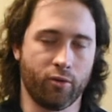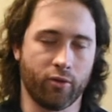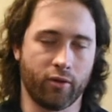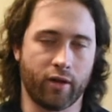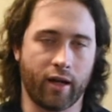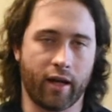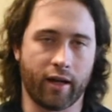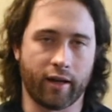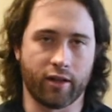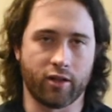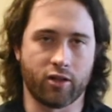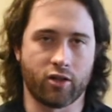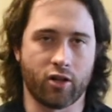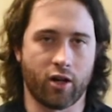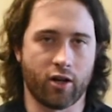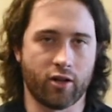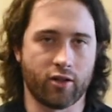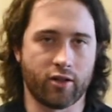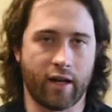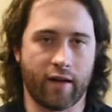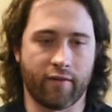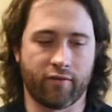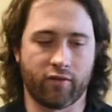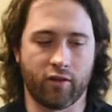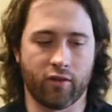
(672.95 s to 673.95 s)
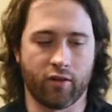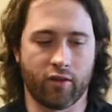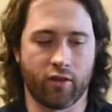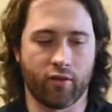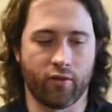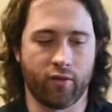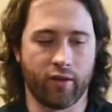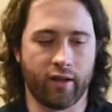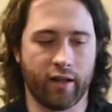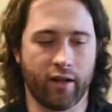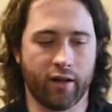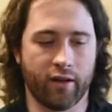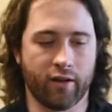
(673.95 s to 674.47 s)
will not get charged after
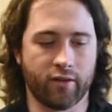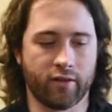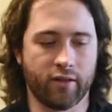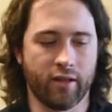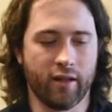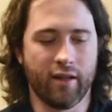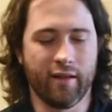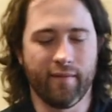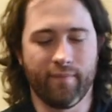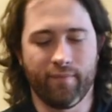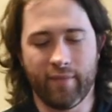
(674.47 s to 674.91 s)
3 years.